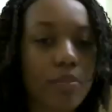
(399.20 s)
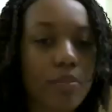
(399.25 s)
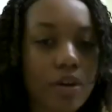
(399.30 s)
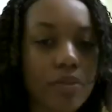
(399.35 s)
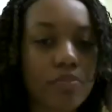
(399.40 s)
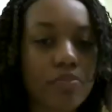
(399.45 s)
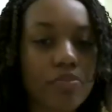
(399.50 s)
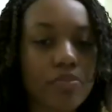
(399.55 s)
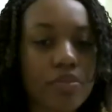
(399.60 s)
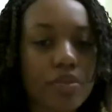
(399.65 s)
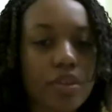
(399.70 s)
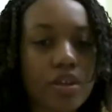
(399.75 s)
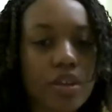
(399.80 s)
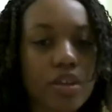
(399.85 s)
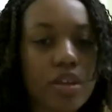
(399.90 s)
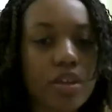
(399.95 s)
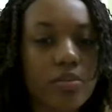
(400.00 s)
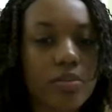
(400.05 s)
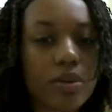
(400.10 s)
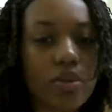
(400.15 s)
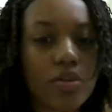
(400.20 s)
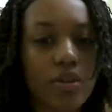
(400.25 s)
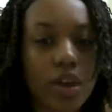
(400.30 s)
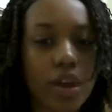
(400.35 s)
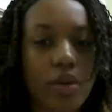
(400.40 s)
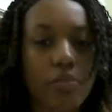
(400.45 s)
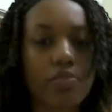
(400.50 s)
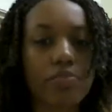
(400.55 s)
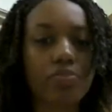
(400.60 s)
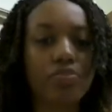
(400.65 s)
but it'll be
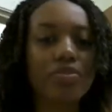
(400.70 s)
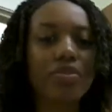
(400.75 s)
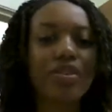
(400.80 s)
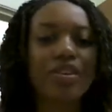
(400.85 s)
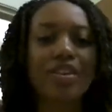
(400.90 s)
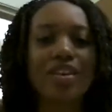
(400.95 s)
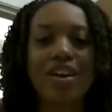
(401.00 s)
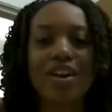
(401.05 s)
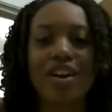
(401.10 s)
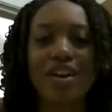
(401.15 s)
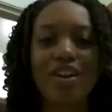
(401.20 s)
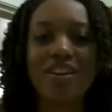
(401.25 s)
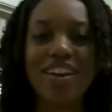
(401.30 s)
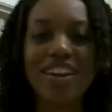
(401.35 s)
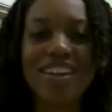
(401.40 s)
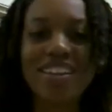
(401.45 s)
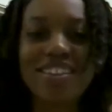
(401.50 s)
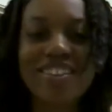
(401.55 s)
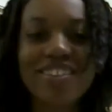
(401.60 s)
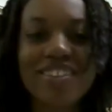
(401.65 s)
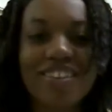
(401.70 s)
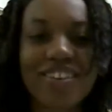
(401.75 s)
okay. Alright.